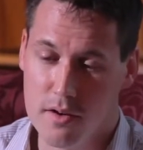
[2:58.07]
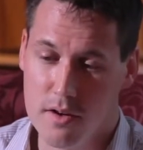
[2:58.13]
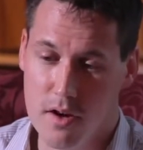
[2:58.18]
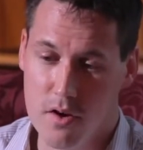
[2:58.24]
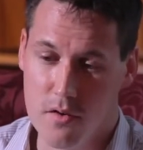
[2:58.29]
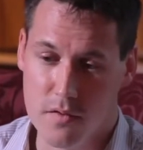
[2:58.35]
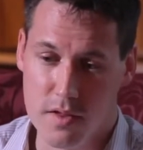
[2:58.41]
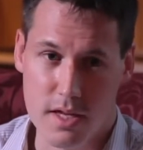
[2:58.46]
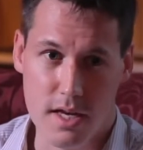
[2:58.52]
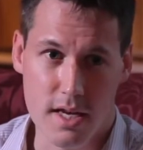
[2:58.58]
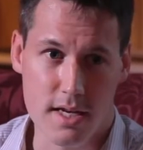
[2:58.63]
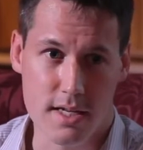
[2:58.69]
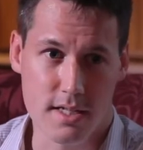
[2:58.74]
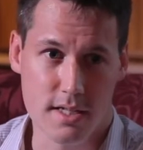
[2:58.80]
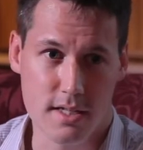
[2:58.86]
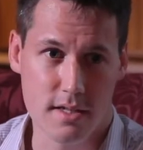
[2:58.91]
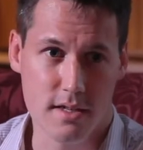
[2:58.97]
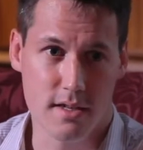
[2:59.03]
over the
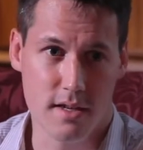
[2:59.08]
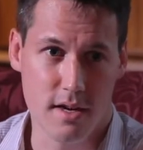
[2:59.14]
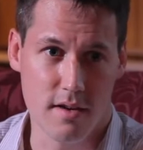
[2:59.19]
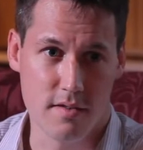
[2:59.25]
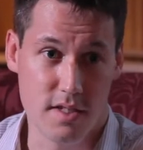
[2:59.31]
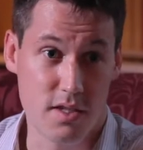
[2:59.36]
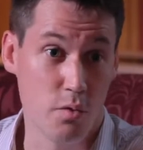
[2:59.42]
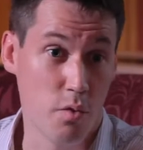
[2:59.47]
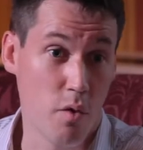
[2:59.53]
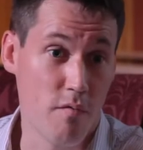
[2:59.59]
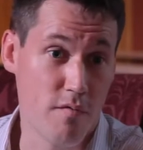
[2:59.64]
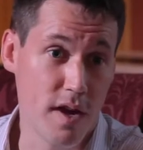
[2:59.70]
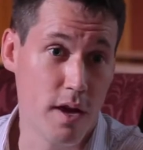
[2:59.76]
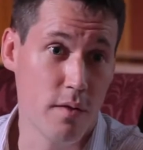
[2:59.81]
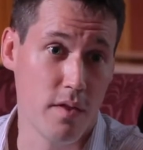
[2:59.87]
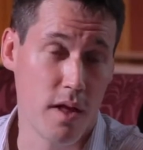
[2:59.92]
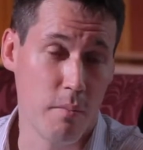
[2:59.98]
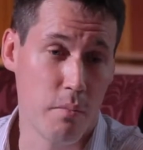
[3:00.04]
years, I still not
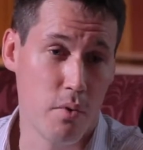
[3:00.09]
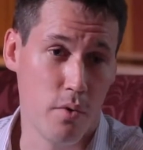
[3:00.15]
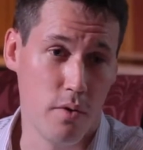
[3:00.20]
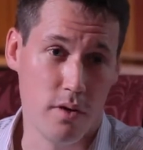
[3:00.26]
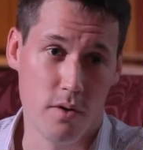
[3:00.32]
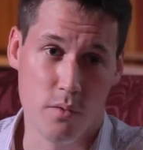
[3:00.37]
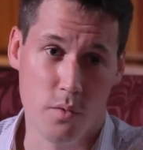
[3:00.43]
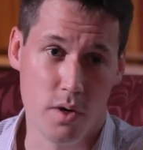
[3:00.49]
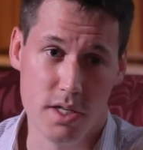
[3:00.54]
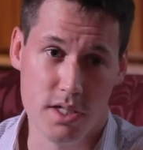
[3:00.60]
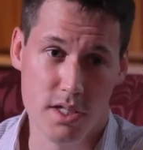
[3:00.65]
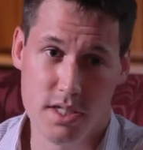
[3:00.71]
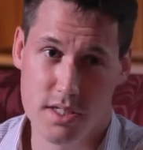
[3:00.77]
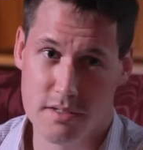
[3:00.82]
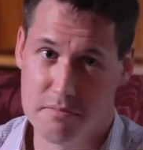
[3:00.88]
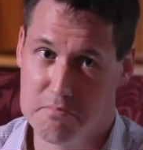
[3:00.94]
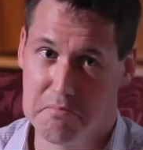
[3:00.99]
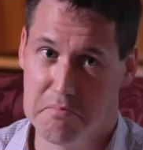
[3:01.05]
found that point at
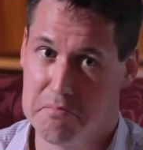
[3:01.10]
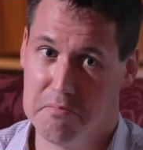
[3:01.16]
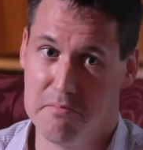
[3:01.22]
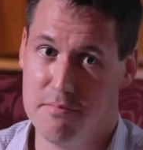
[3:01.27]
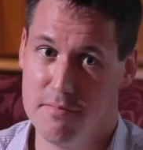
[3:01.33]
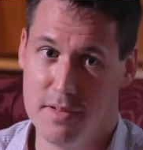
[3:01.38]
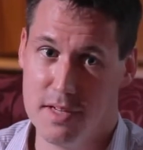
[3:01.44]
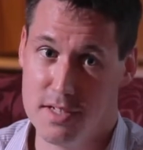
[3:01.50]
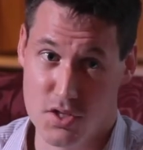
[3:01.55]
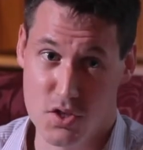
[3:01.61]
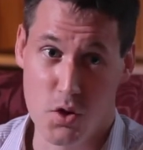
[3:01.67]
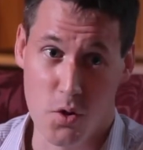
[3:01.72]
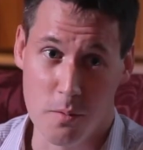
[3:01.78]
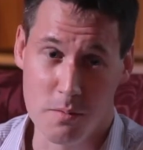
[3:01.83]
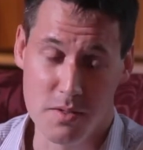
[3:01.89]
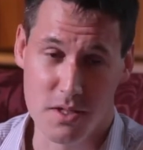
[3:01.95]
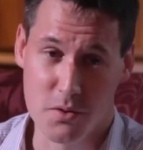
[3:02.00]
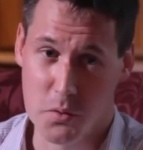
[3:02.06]
which it
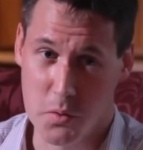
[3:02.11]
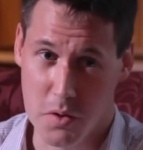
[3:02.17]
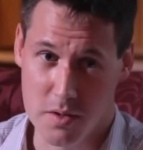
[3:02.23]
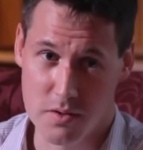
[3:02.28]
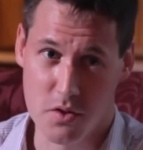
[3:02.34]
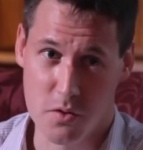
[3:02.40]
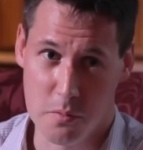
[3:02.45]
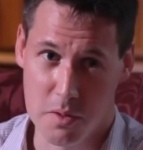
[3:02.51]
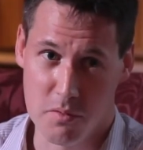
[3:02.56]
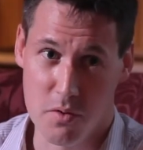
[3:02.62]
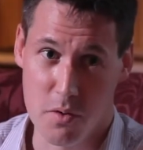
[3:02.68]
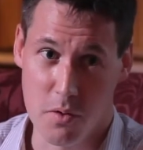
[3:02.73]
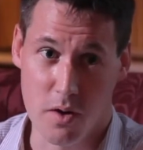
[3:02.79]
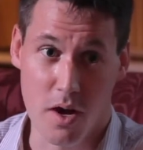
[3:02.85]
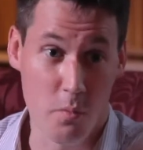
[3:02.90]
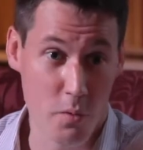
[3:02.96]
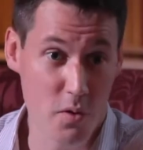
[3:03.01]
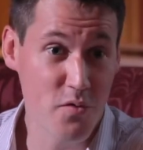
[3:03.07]
stops and it all goes horribly wrong.
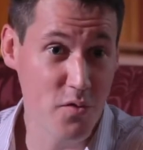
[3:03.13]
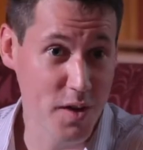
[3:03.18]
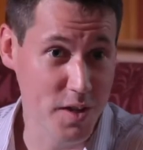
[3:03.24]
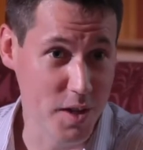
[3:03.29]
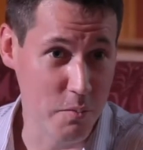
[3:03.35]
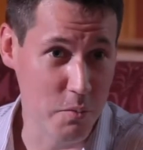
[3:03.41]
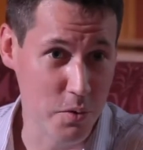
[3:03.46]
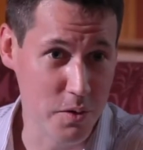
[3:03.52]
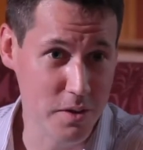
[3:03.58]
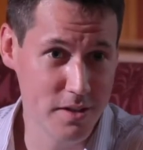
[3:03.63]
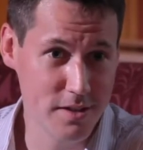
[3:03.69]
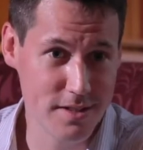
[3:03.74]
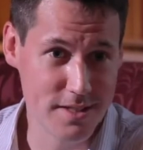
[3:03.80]
I will find that point.